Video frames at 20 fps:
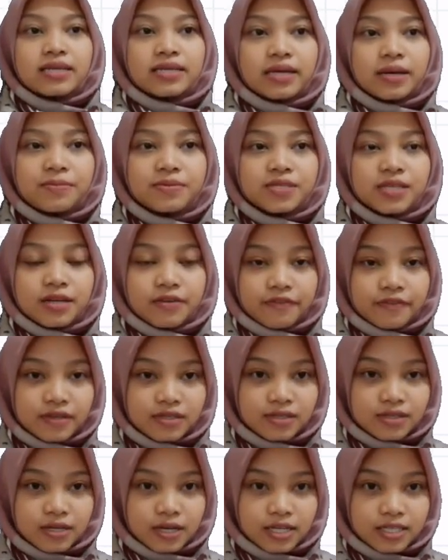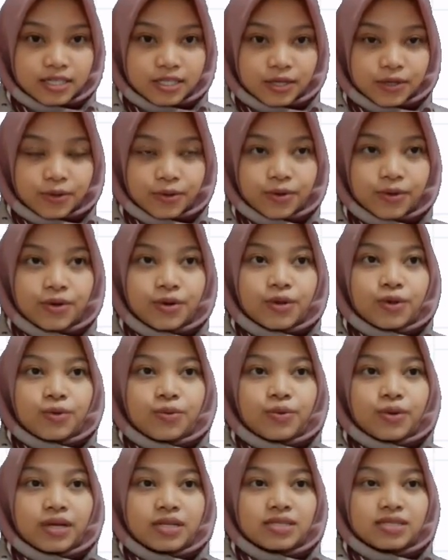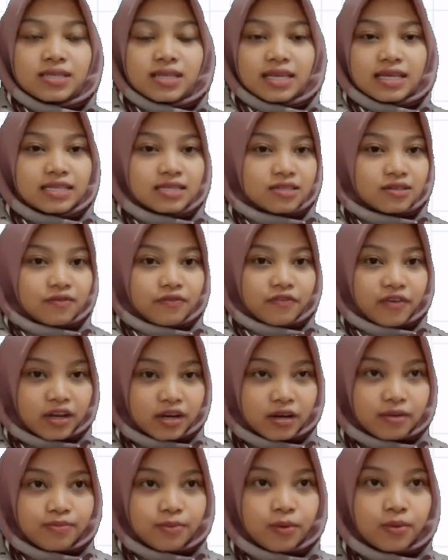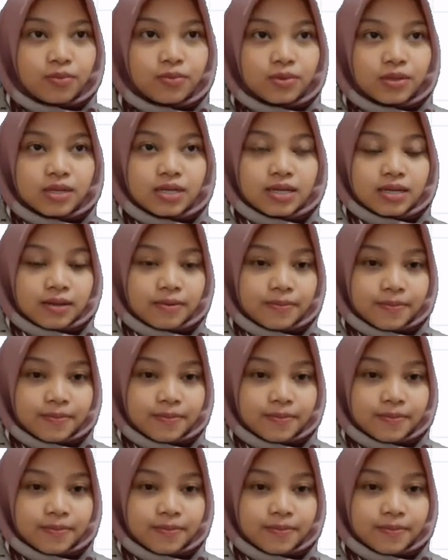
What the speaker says: debt service ratio, which is very popular.